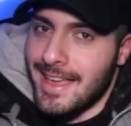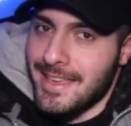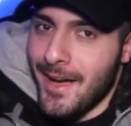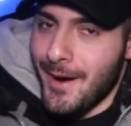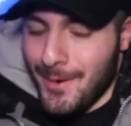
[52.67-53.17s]
Hey
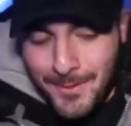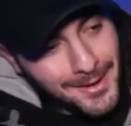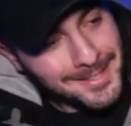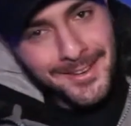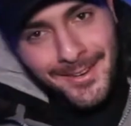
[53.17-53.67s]
yo,
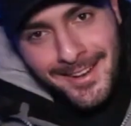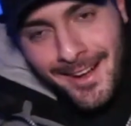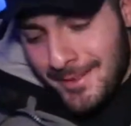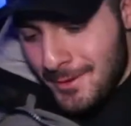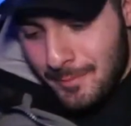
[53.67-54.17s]
what's going
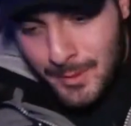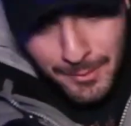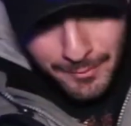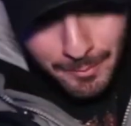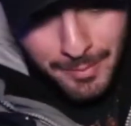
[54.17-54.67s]
on, you
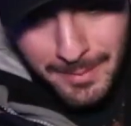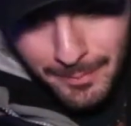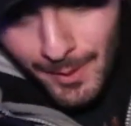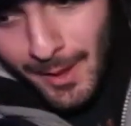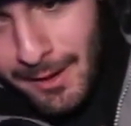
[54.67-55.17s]
beautiful
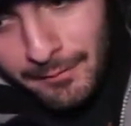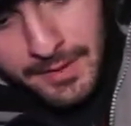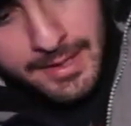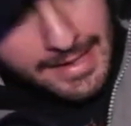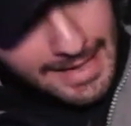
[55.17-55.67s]
people of the